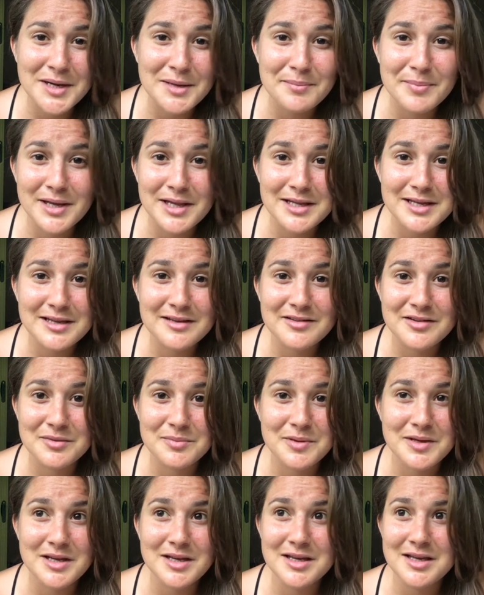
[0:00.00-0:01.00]
my belly to
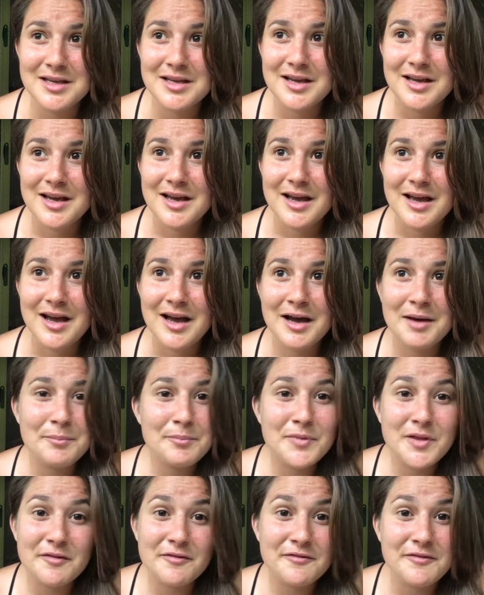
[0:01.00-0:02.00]
be,
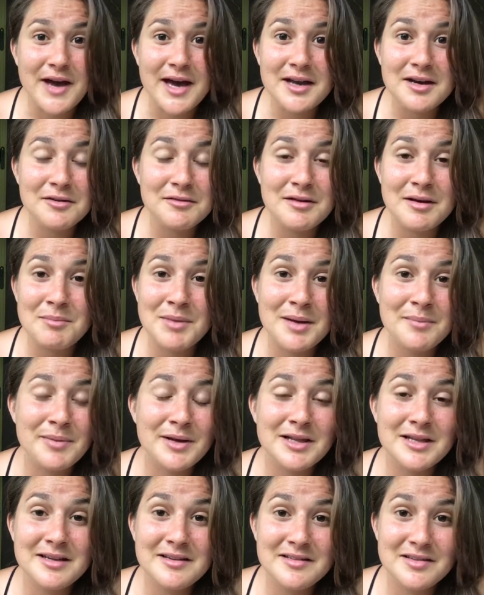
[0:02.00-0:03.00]
the fat around my
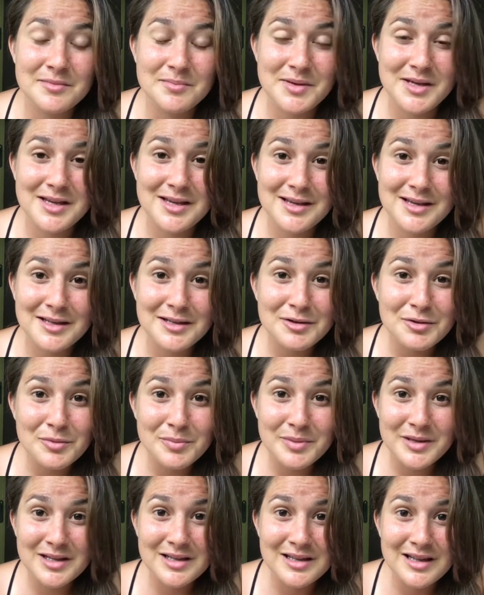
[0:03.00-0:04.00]
belly to be a little
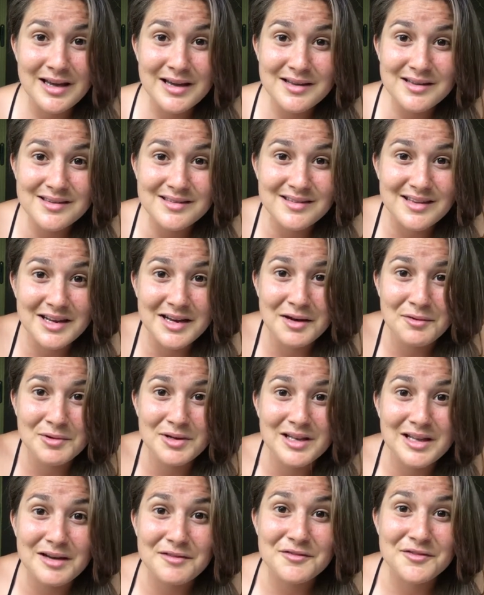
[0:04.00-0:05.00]
bit less, and I
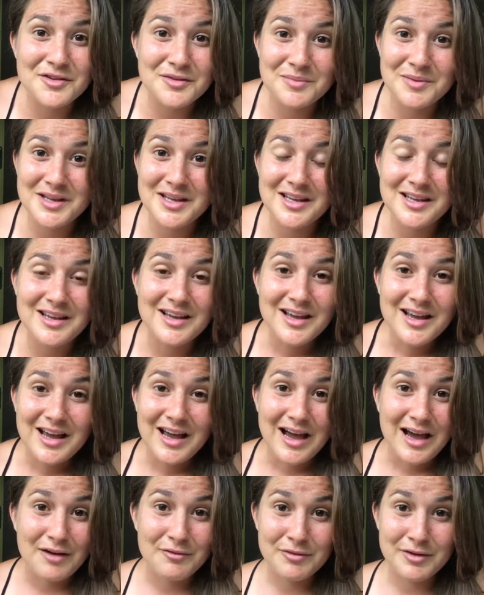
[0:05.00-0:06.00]
would love to be
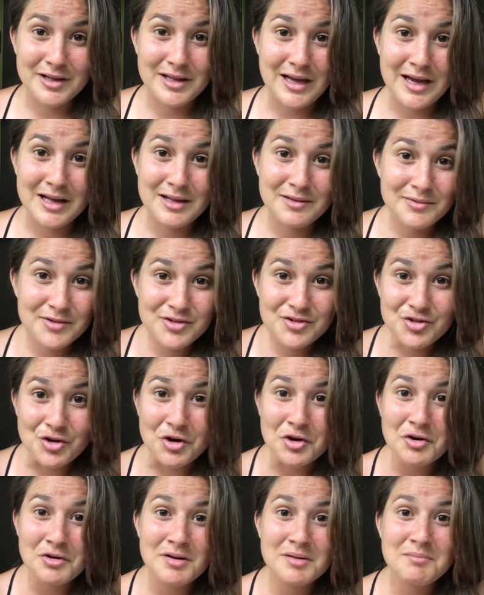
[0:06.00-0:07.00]

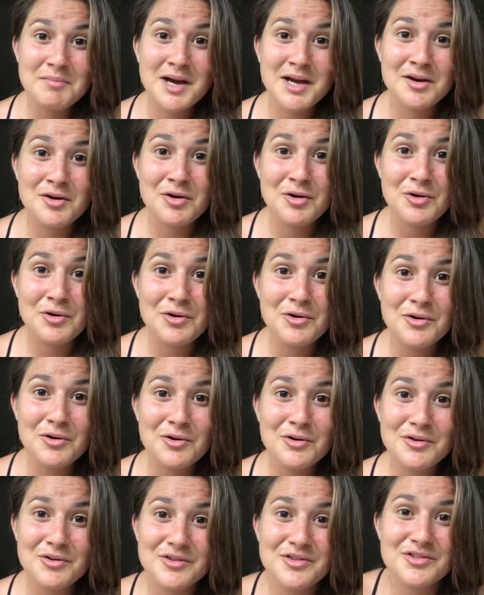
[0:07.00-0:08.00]
stronger in my
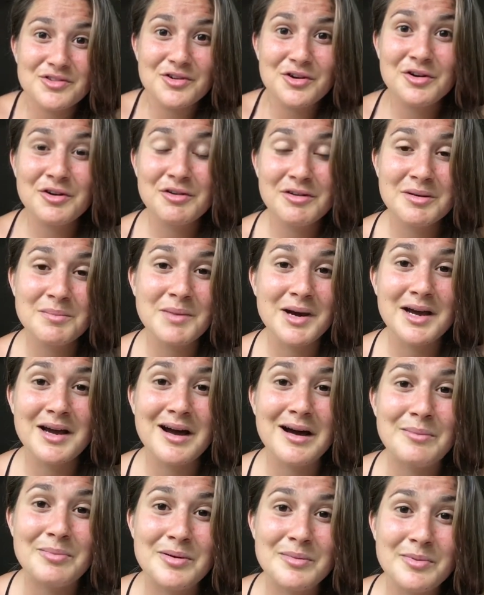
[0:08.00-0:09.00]
core, stronger in my
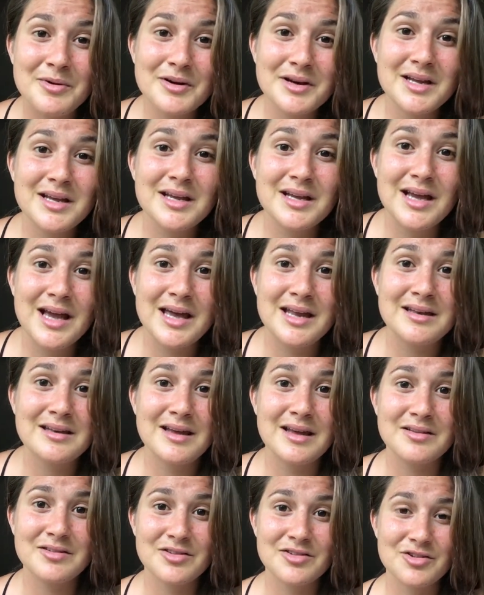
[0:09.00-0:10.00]
upper body, and
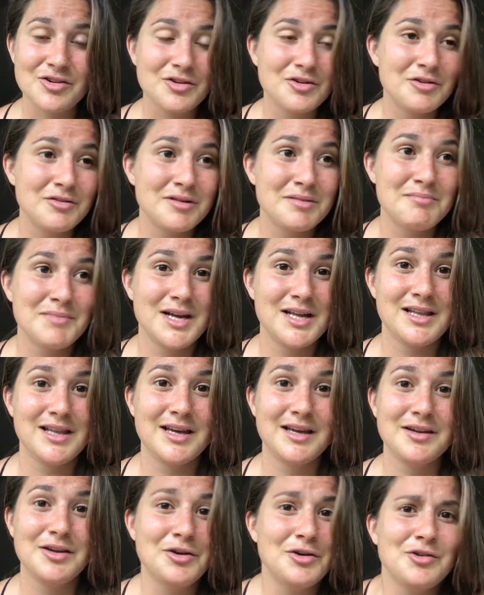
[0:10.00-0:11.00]
stronger in my
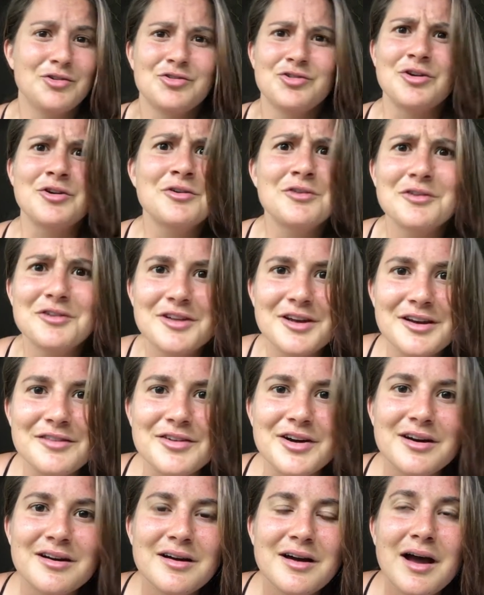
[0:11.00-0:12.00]
leg, stronger all
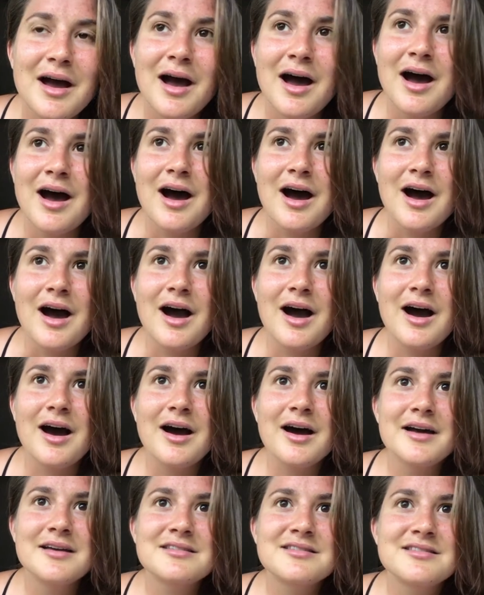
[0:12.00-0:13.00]
over.
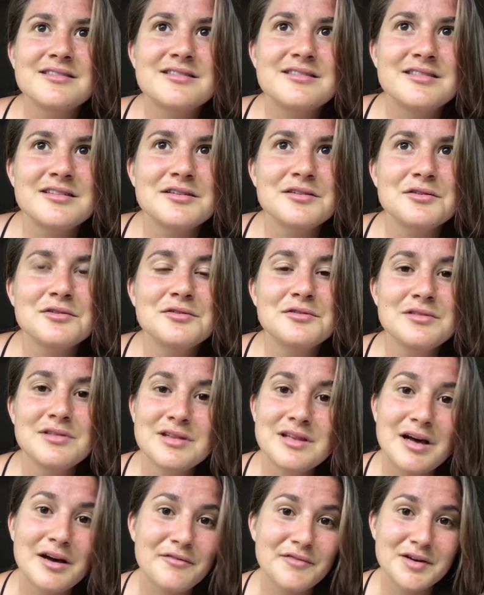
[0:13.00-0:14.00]
I still
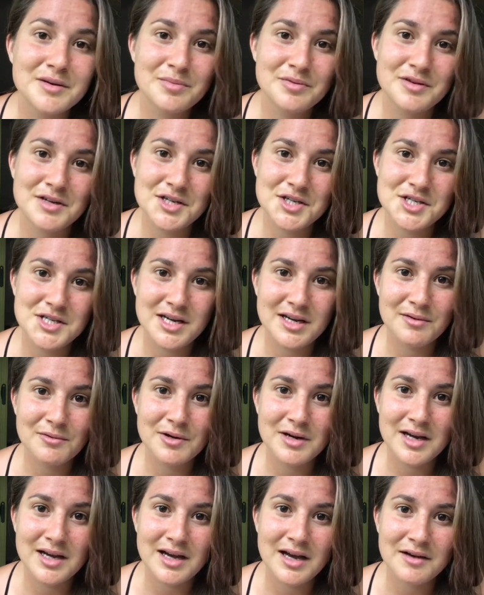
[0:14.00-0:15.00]
love and appreciate
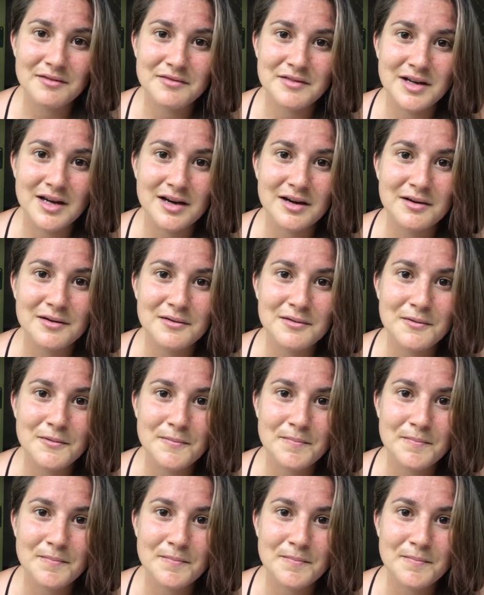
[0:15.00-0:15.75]
what I have now.